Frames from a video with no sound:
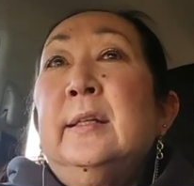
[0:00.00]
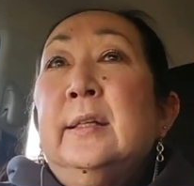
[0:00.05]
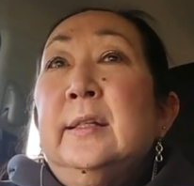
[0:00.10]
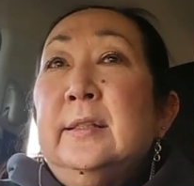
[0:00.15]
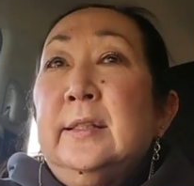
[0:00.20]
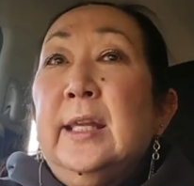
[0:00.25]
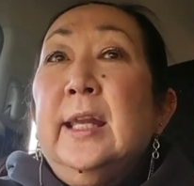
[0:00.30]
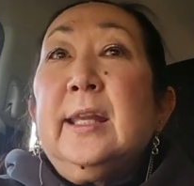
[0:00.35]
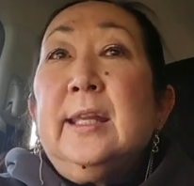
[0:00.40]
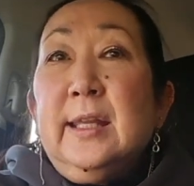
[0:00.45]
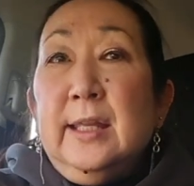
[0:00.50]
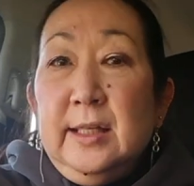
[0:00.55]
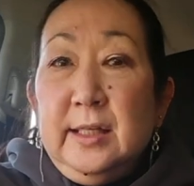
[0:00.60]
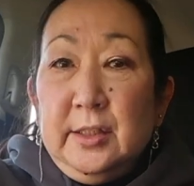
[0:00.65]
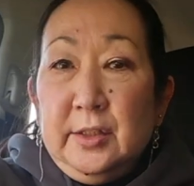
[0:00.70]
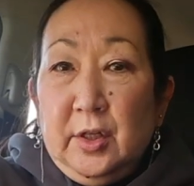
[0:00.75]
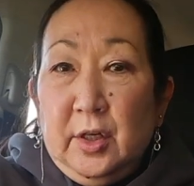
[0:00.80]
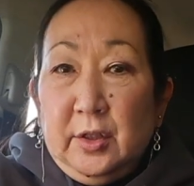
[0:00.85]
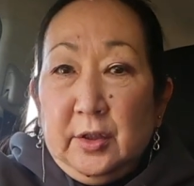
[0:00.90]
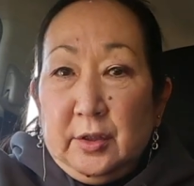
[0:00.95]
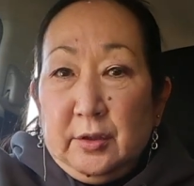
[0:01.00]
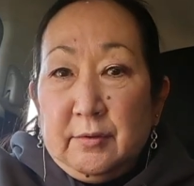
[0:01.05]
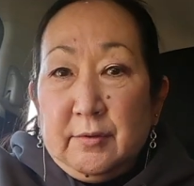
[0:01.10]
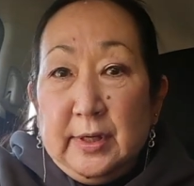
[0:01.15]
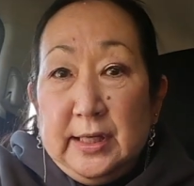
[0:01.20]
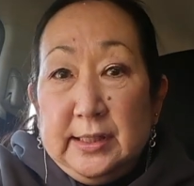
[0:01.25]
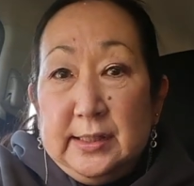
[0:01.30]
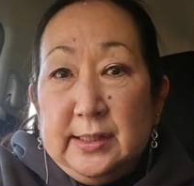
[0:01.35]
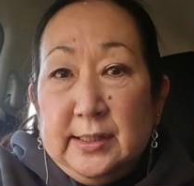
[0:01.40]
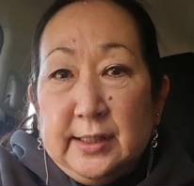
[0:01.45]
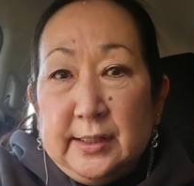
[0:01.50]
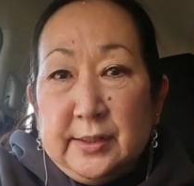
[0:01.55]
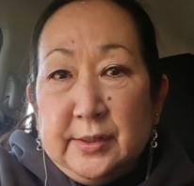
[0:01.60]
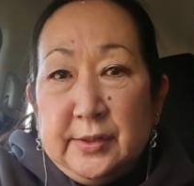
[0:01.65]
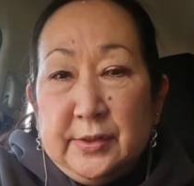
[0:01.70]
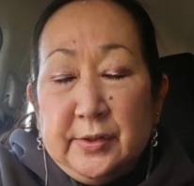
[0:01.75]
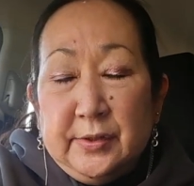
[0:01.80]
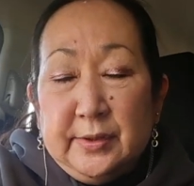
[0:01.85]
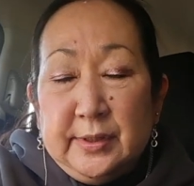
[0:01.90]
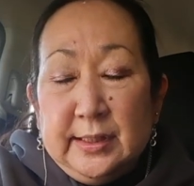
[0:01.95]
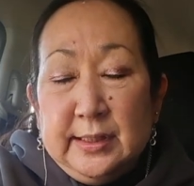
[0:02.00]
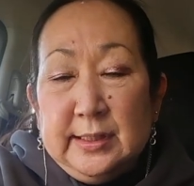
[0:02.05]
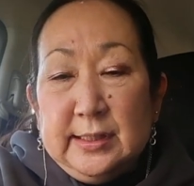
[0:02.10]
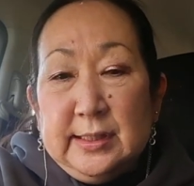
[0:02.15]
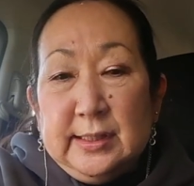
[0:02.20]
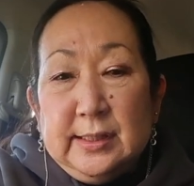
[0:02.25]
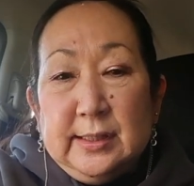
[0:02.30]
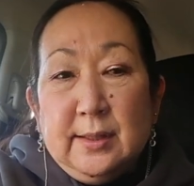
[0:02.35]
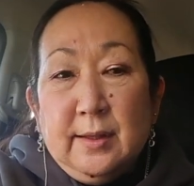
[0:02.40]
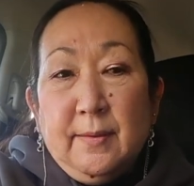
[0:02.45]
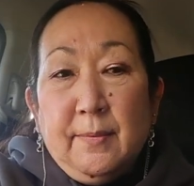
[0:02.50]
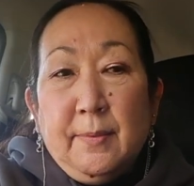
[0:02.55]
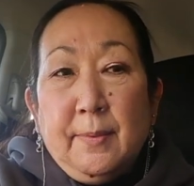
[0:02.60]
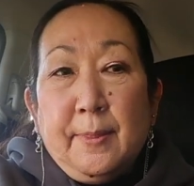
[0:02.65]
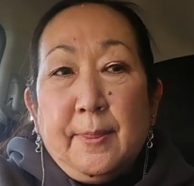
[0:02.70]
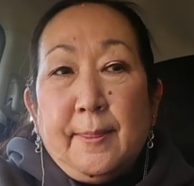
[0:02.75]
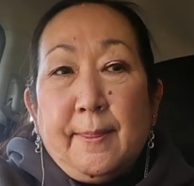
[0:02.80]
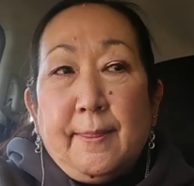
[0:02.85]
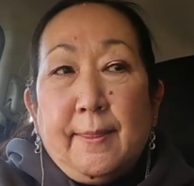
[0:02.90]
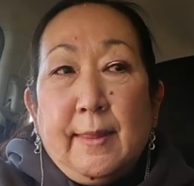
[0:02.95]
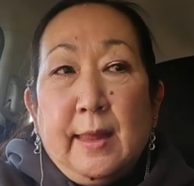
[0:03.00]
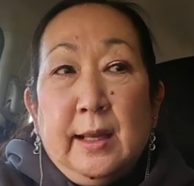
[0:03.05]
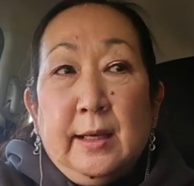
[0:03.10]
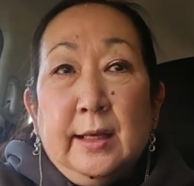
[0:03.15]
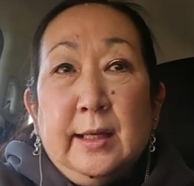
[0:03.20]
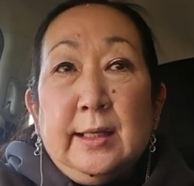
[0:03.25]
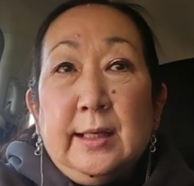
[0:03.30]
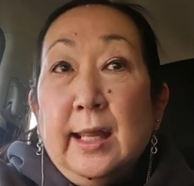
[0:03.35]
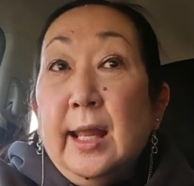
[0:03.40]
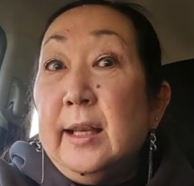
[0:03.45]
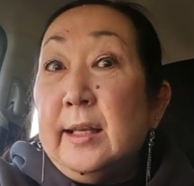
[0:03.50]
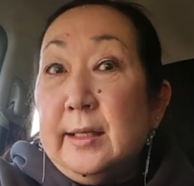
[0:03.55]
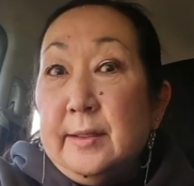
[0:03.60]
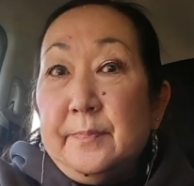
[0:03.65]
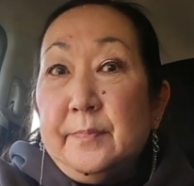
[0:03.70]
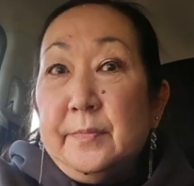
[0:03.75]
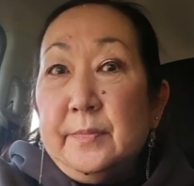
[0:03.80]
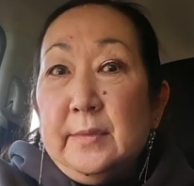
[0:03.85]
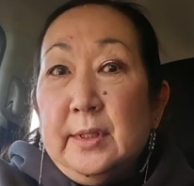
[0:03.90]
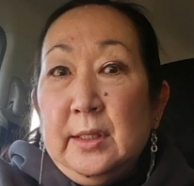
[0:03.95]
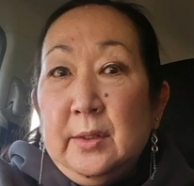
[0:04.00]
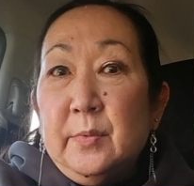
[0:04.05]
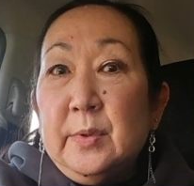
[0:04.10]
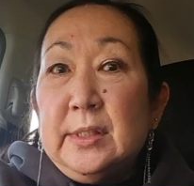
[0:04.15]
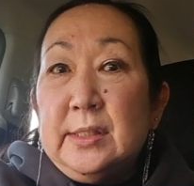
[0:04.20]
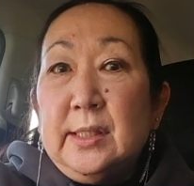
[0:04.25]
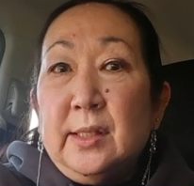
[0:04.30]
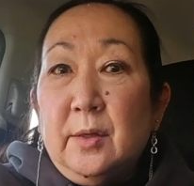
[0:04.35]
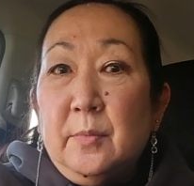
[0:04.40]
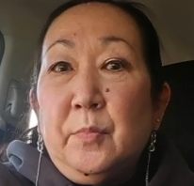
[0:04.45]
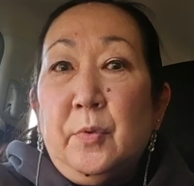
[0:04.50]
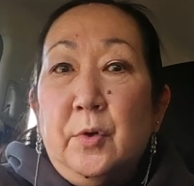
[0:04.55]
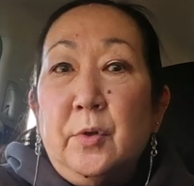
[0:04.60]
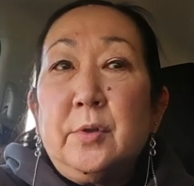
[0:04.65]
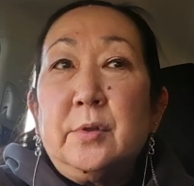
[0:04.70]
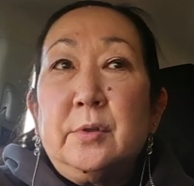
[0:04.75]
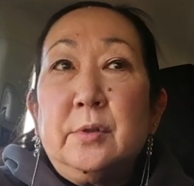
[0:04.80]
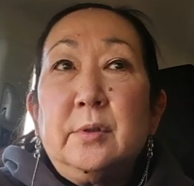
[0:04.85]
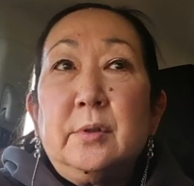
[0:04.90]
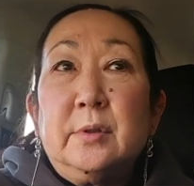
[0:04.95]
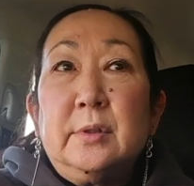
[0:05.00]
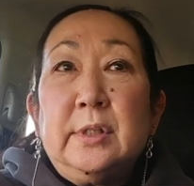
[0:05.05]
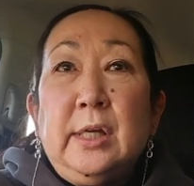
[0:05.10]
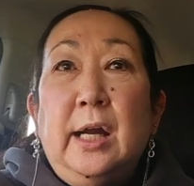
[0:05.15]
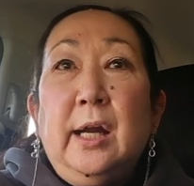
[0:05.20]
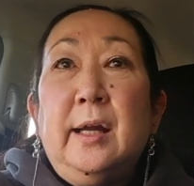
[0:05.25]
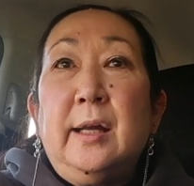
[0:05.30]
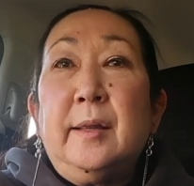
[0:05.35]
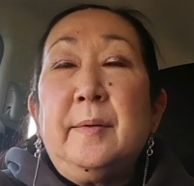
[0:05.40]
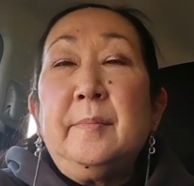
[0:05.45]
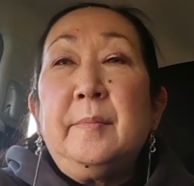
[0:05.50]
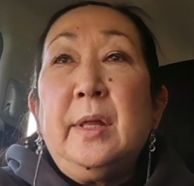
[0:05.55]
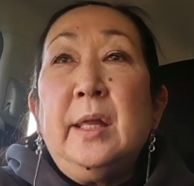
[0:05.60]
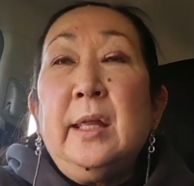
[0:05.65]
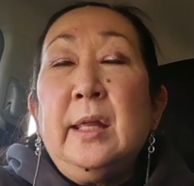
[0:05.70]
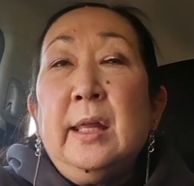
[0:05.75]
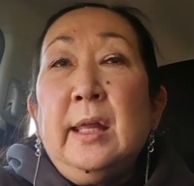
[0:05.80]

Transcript: taking in all our grade 6 students. And I get it. It was an important time.